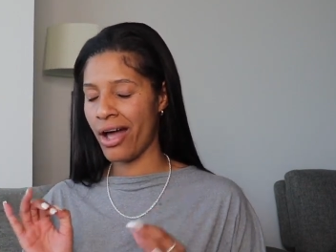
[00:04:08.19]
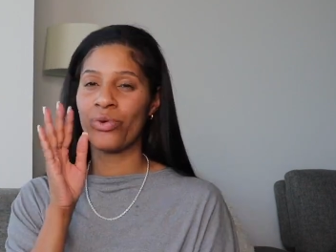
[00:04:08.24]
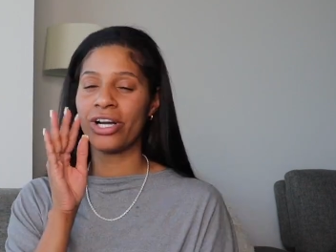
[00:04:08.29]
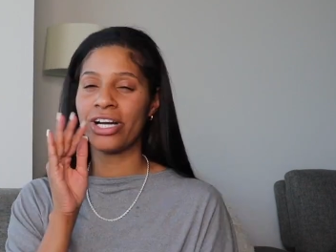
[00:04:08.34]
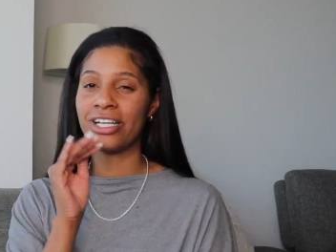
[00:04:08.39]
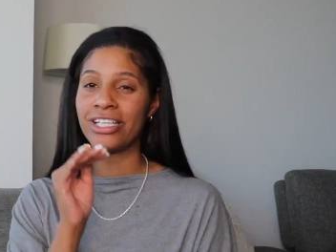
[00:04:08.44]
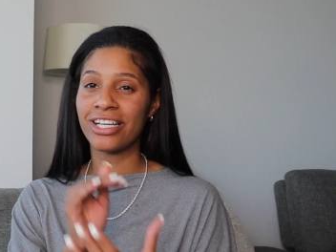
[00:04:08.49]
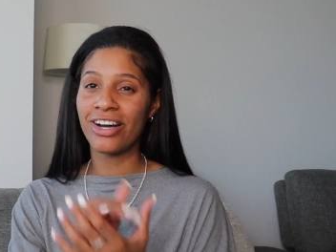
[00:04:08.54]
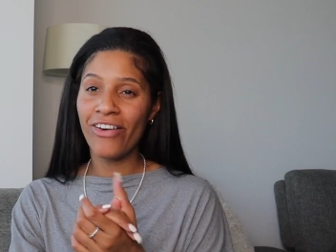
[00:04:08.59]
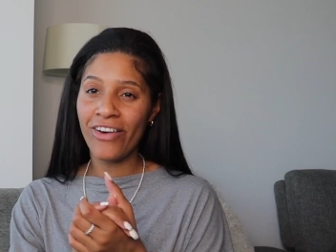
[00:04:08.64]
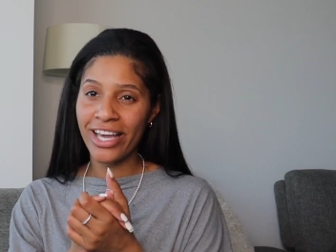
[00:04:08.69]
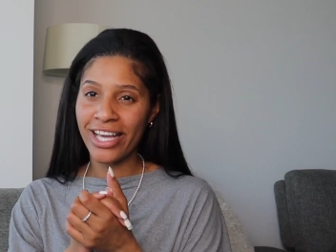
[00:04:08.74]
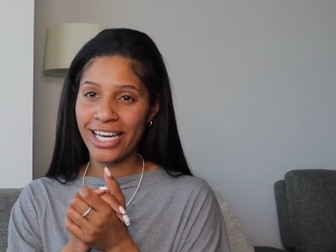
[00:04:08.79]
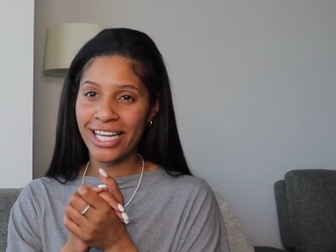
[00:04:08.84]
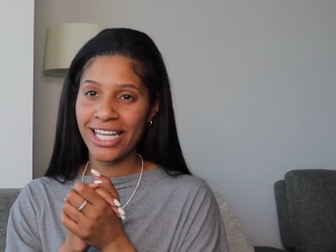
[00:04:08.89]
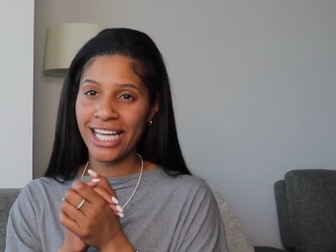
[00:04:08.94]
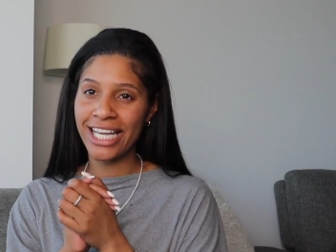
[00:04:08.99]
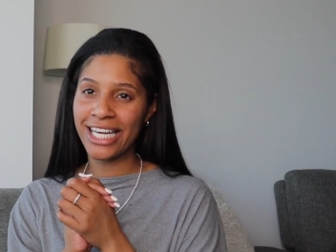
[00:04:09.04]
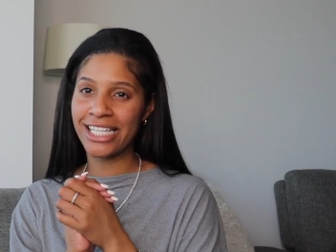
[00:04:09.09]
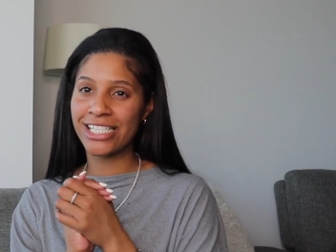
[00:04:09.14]
We're gonna go ahead
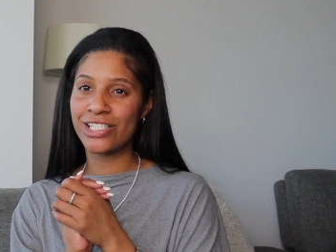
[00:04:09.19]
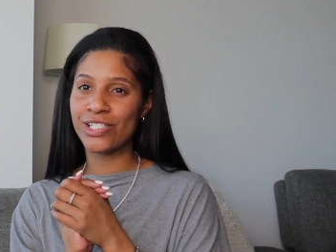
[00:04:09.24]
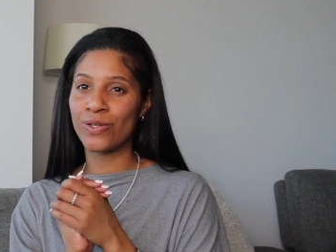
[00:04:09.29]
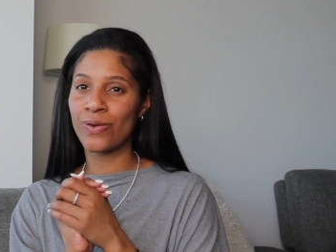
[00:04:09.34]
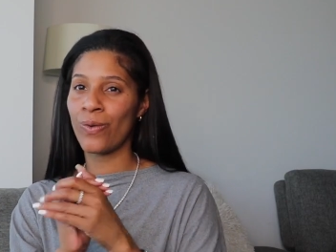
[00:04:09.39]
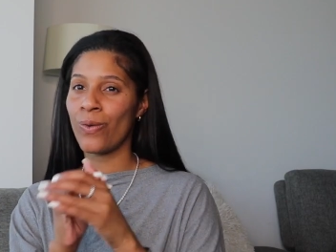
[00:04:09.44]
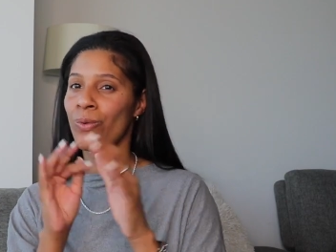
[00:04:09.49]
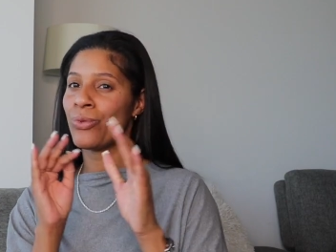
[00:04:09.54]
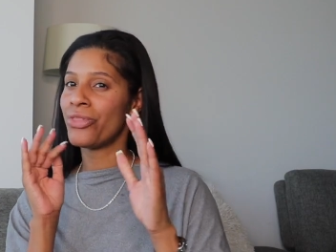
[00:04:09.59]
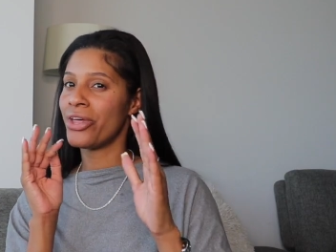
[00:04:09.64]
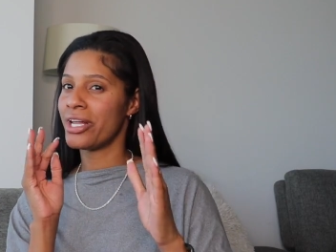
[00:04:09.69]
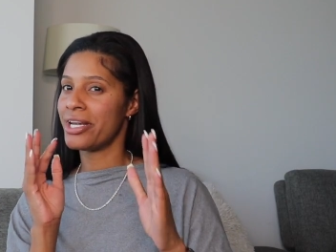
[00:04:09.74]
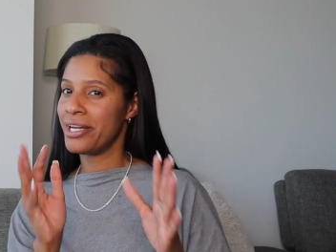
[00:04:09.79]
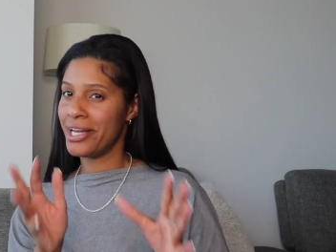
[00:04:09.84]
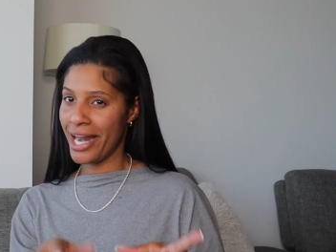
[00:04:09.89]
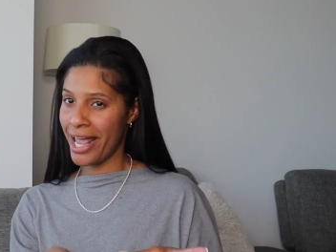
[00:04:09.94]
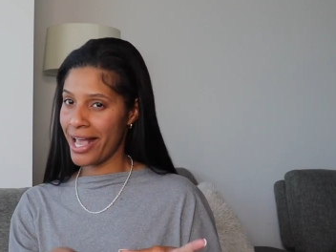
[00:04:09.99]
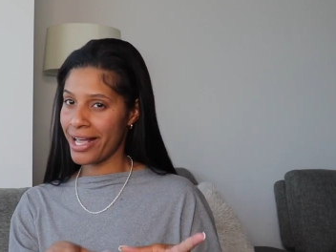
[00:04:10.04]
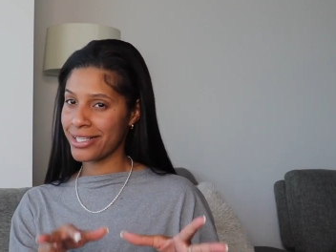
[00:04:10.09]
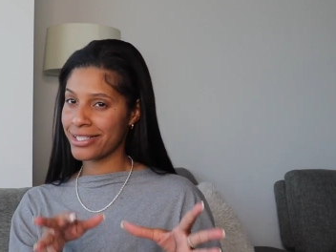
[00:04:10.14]
and get into the
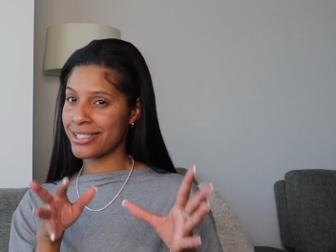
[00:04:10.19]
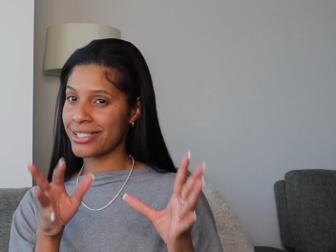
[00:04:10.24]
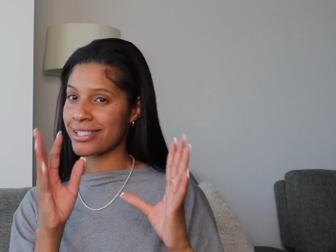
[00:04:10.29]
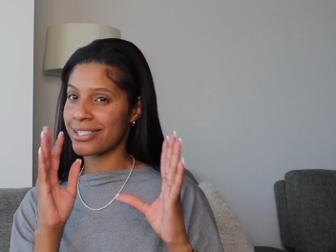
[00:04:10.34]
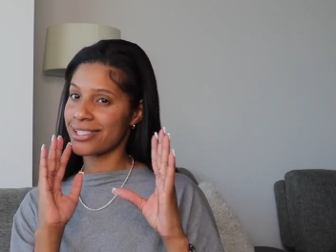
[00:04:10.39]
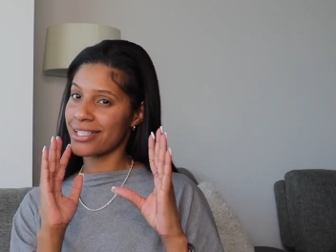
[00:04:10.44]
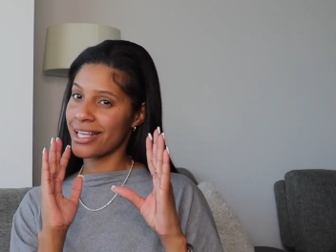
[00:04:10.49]
next